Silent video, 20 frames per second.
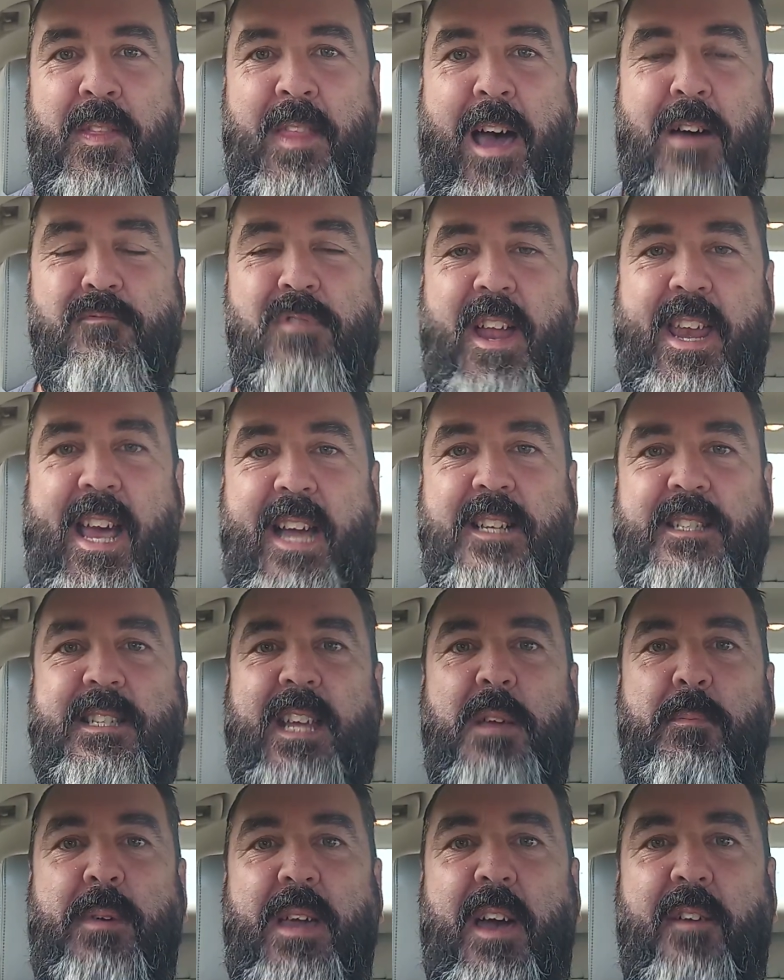that Redex
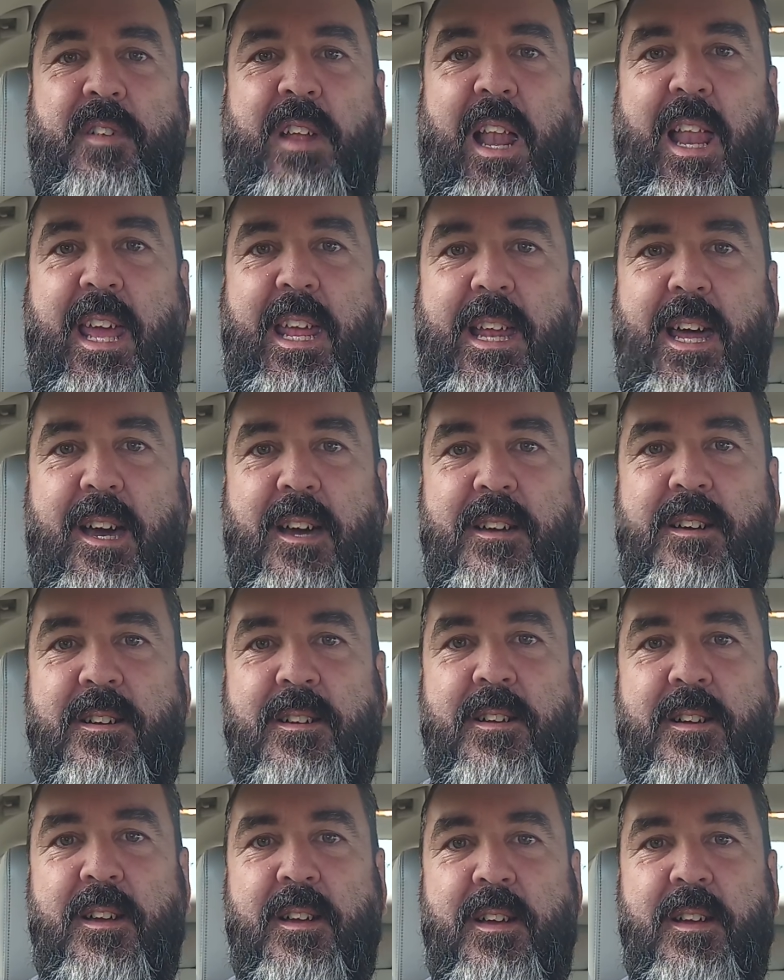DPF Cleaner.
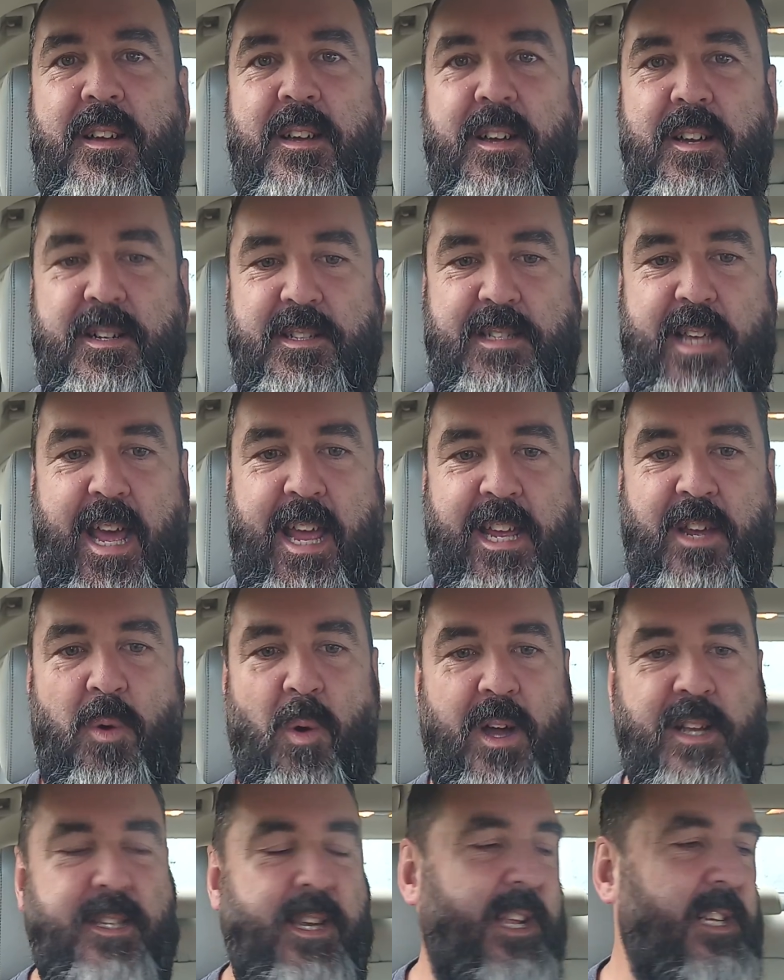10
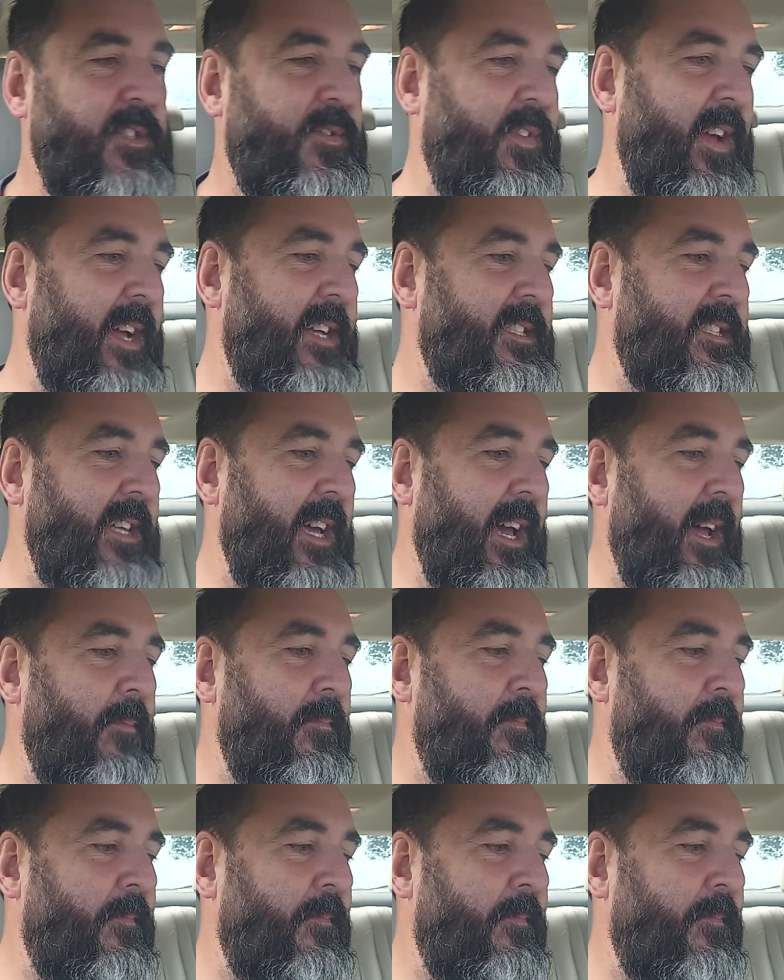quid and it's fixed it.